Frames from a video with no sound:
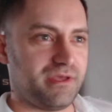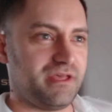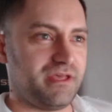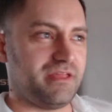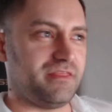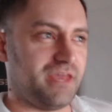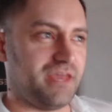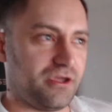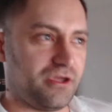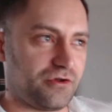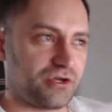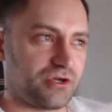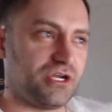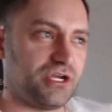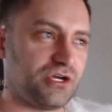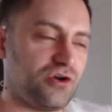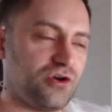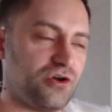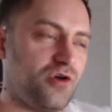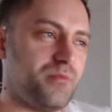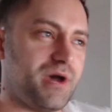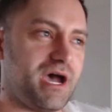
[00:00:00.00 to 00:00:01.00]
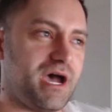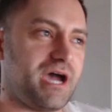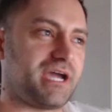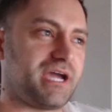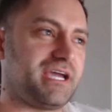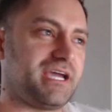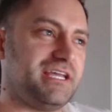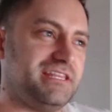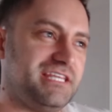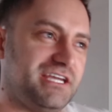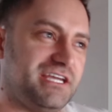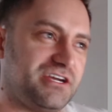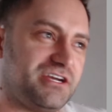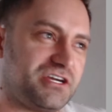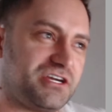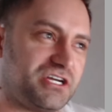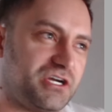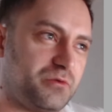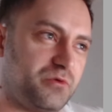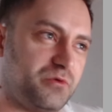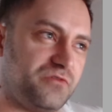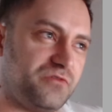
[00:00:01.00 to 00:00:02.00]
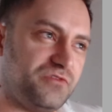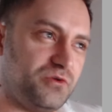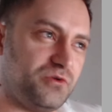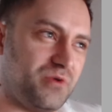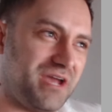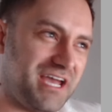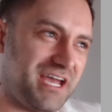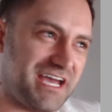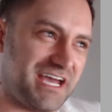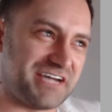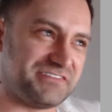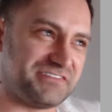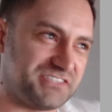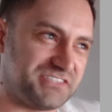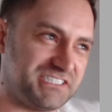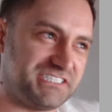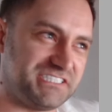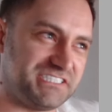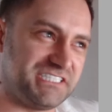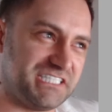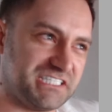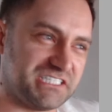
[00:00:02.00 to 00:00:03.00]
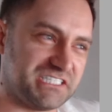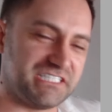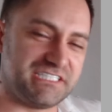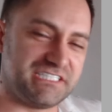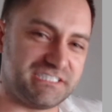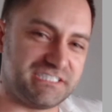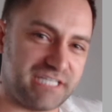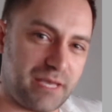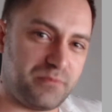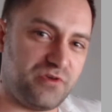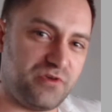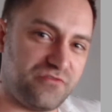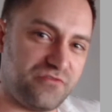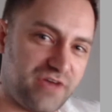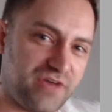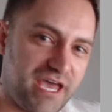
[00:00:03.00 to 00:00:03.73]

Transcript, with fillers: they are going to go back and they are going to review every single exam you've